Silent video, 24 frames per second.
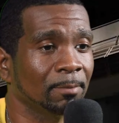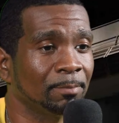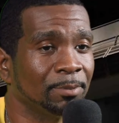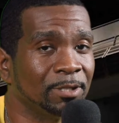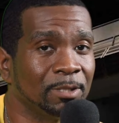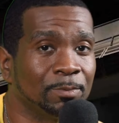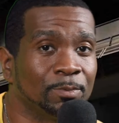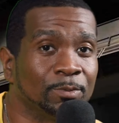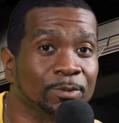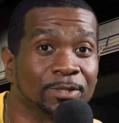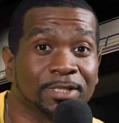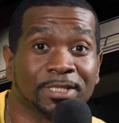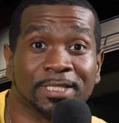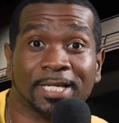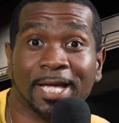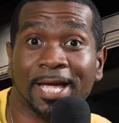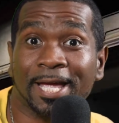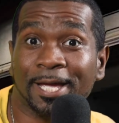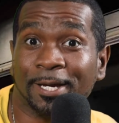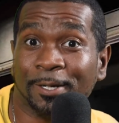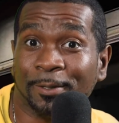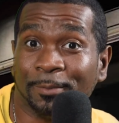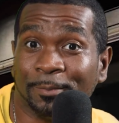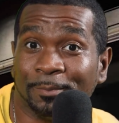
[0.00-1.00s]
people
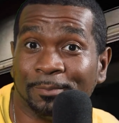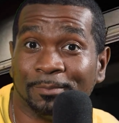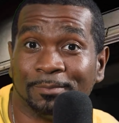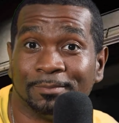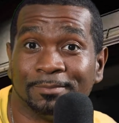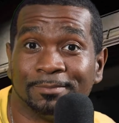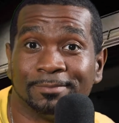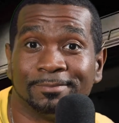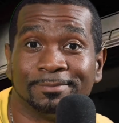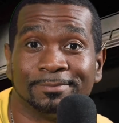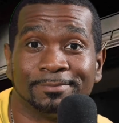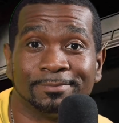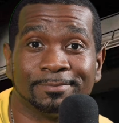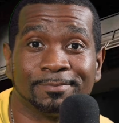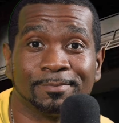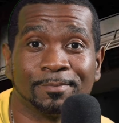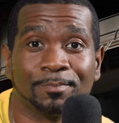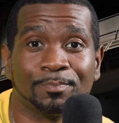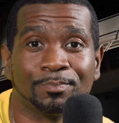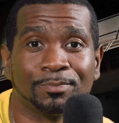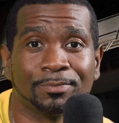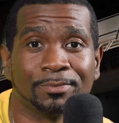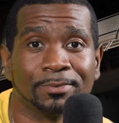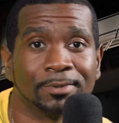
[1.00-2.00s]
scam?
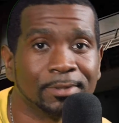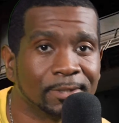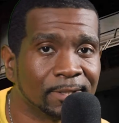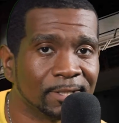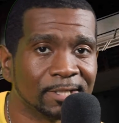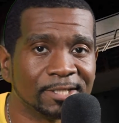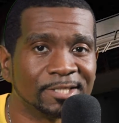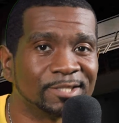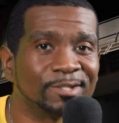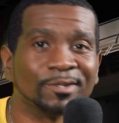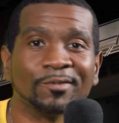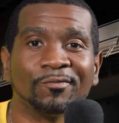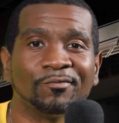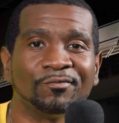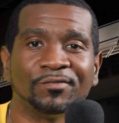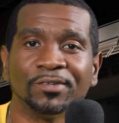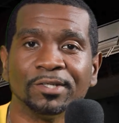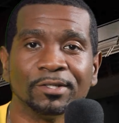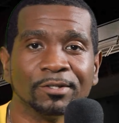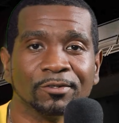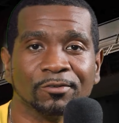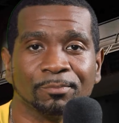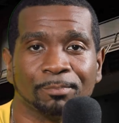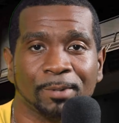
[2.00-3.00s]
It's a
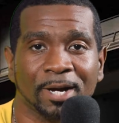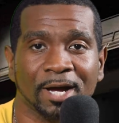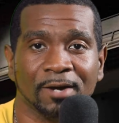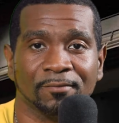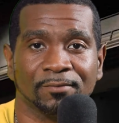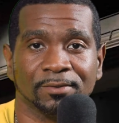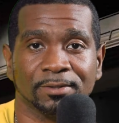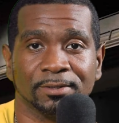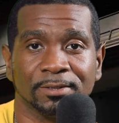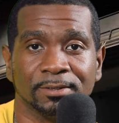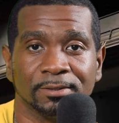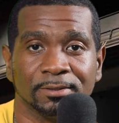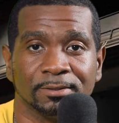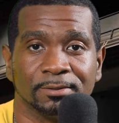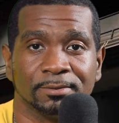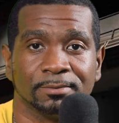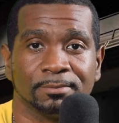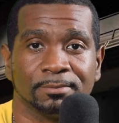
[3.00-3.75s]
fear of poverty.